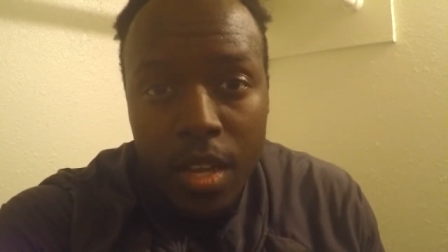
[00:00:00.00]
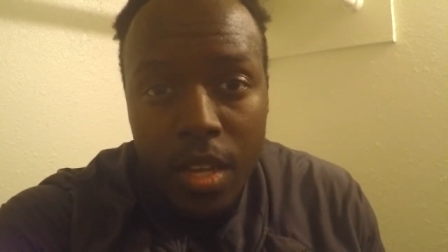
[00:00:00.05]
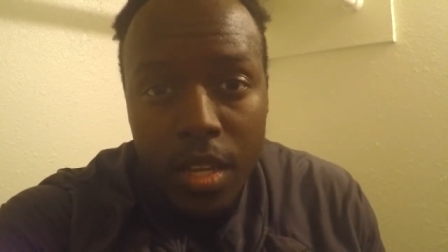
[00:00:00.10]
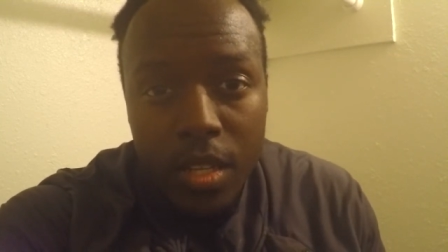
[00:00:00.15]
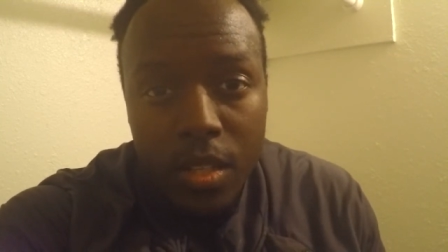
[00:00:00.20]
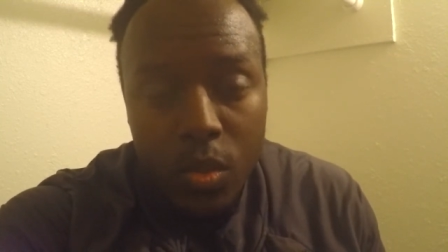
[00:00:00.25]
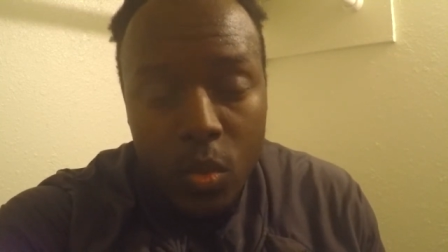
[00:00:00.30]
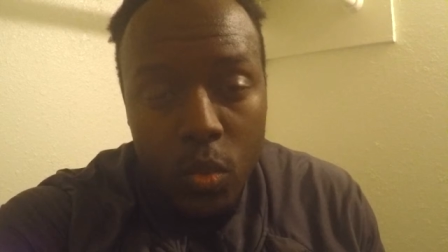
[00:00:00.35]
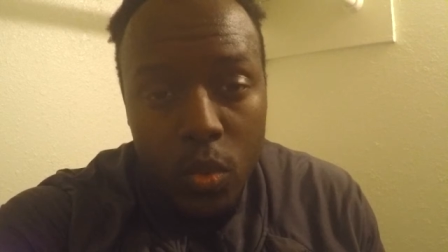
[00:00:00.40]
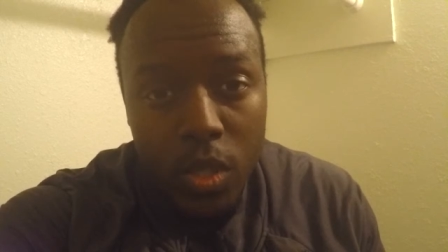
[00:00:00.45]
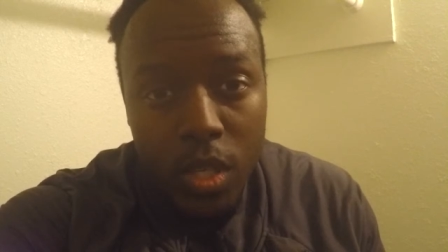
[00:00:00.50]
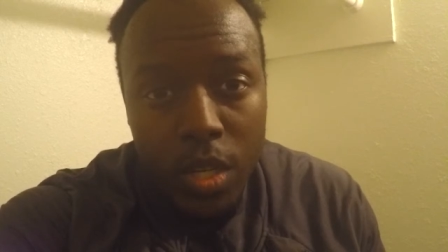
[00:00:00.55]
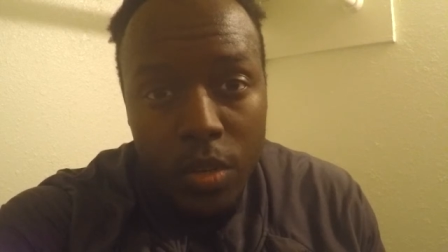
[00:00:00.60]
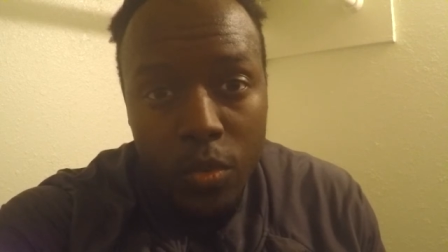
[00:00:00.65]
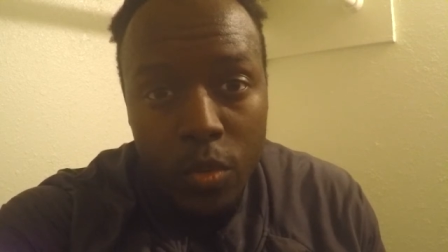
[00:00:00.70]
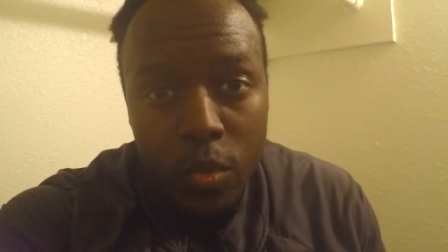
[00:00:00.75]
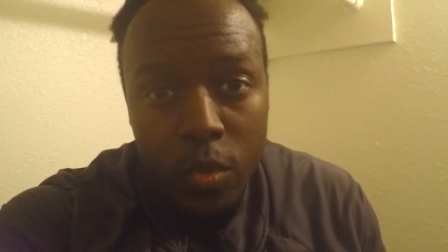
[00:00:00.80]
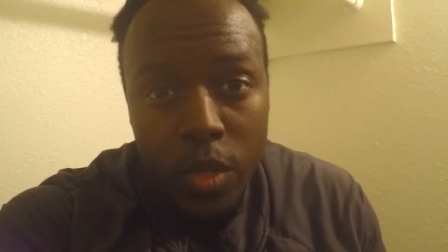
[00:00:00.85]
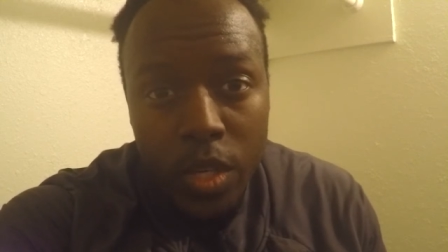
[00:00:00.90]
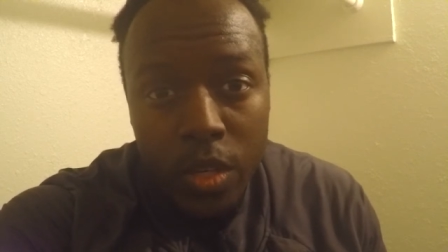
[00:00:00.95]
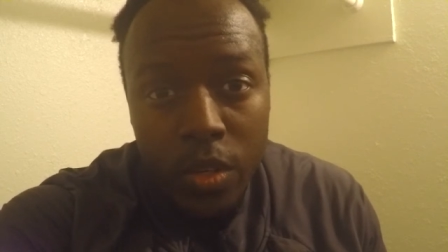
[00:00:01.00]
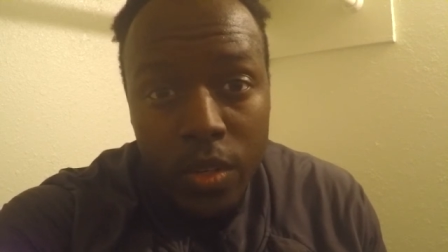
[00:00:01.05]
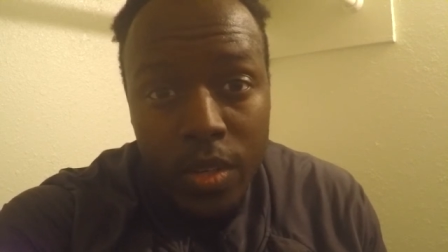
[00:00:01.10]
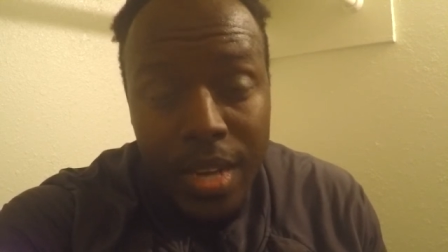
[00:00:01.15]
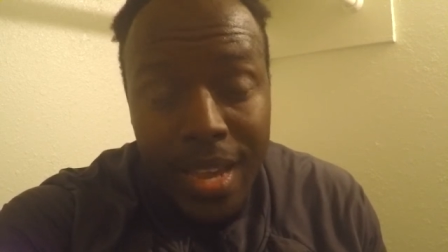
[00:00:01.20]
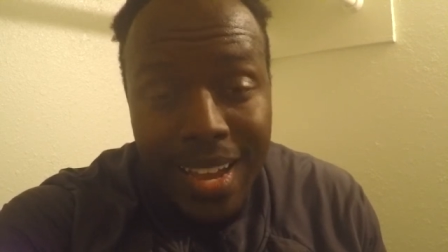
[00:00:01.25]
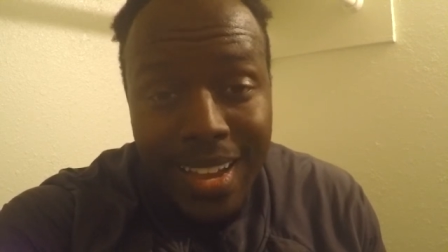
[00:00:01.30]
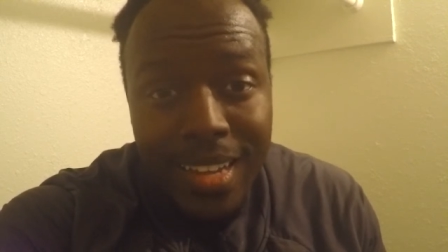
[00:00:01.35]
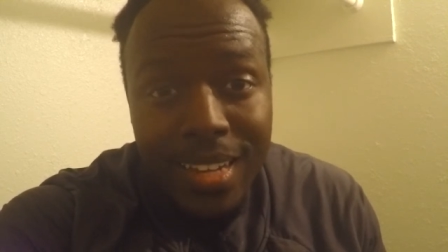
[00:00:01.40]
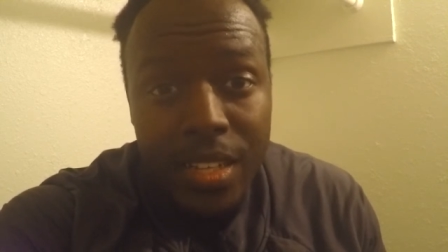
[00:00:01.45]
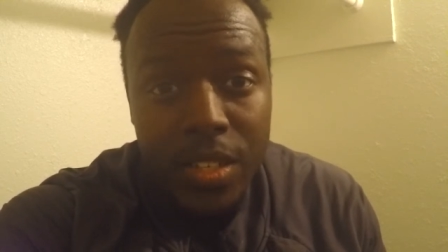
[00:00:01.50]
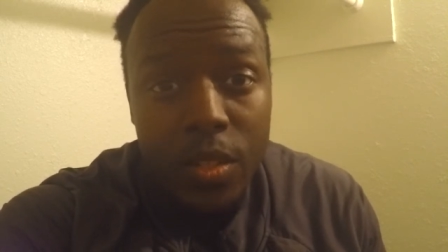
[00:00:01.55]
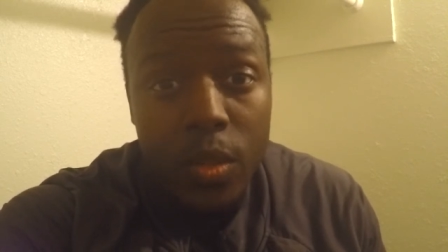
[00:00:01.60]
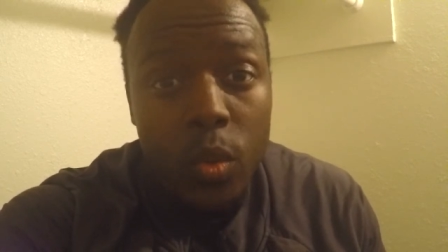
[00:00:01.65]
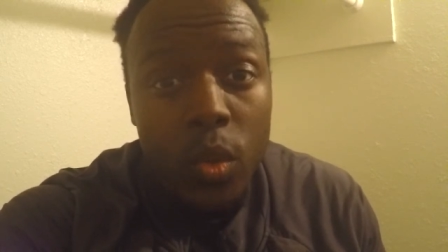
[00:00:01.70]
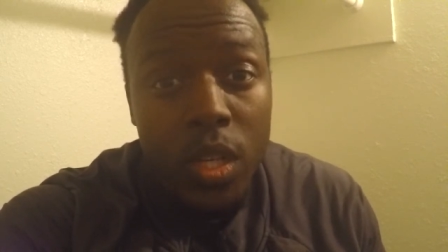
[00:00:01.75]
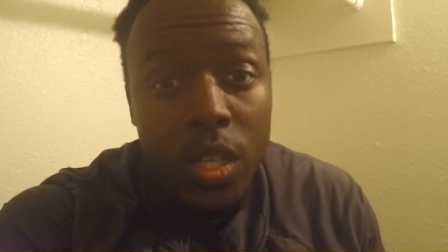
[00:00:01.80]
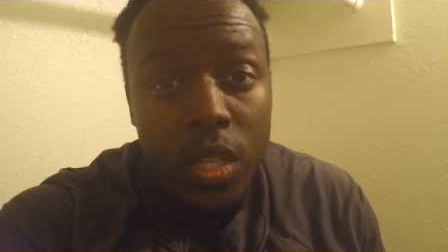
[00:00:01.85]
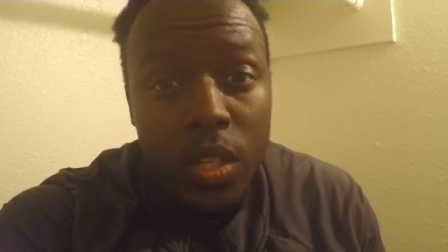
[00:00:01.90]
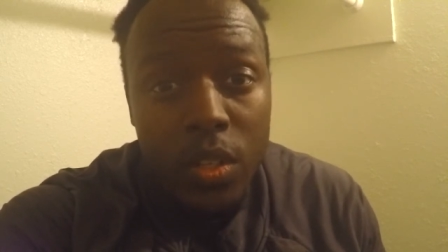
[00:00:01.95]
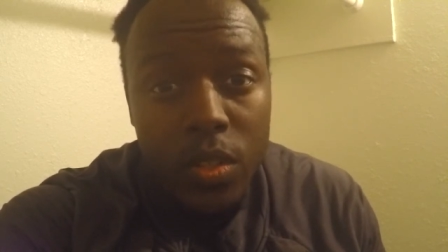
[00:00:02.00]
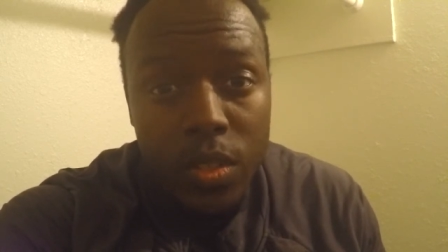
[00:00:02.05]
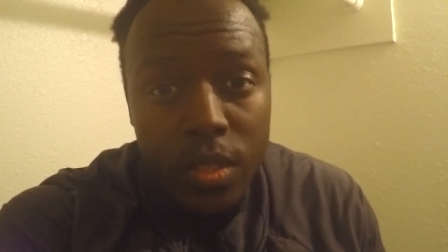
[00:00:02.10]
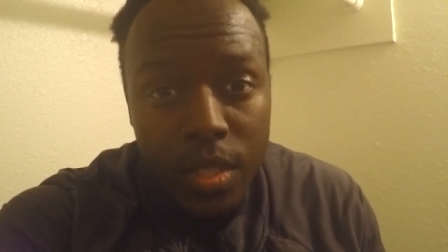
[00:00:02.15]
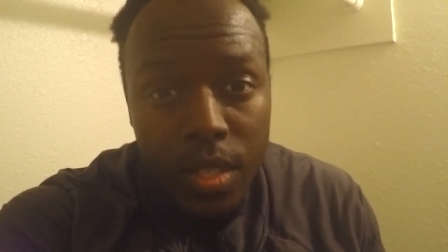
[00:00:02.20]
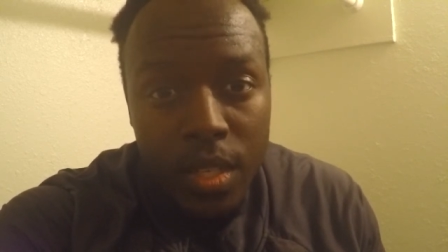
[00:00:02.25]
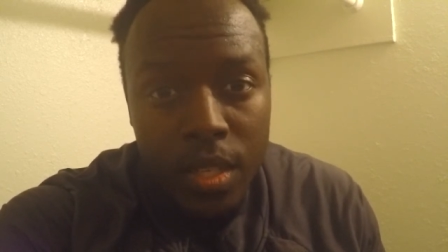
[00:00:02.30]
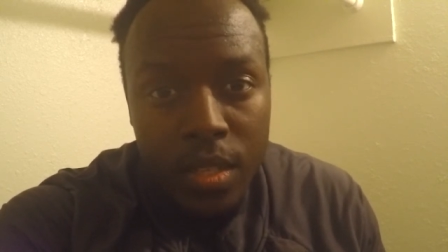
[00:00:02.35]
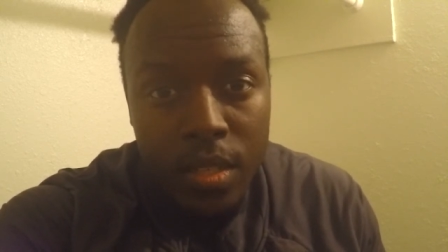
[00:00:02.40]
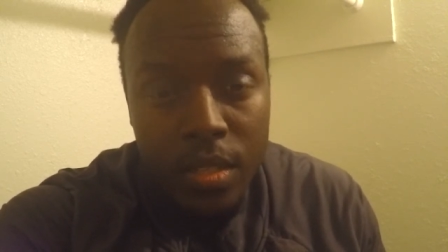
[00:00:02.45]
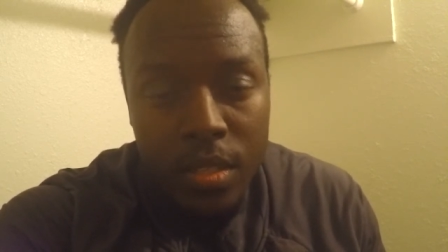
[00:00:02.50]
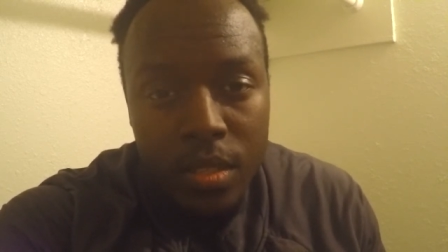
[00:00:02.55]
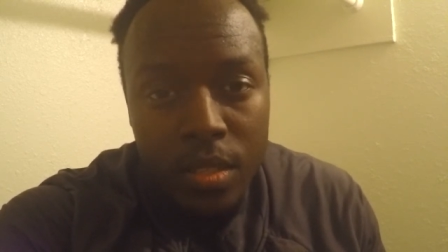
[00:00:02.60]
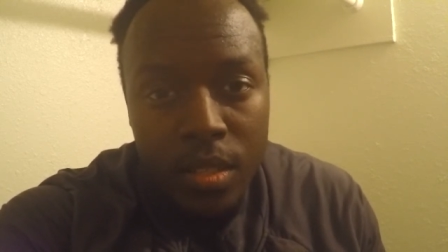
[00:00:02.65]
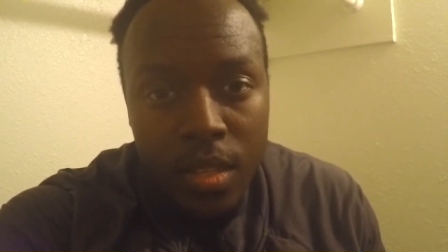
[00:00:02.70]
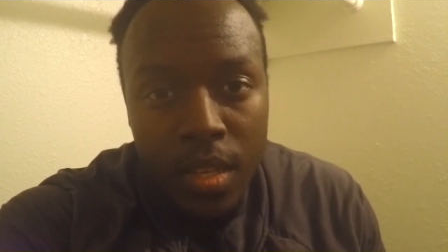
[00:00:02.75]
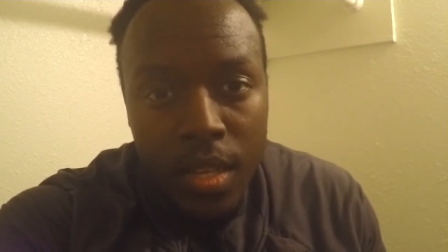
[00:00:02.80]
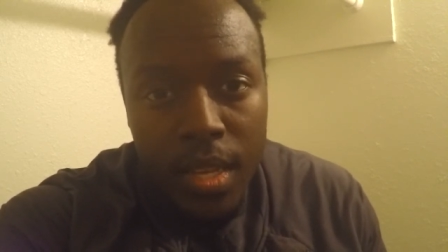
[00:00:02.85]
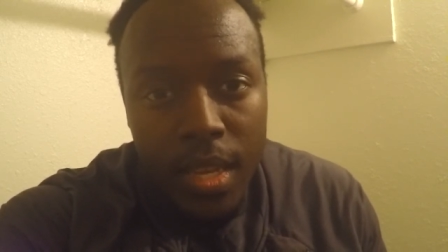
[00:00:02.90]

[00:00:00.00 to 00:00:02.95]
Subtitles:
Because whenever we are not doing those things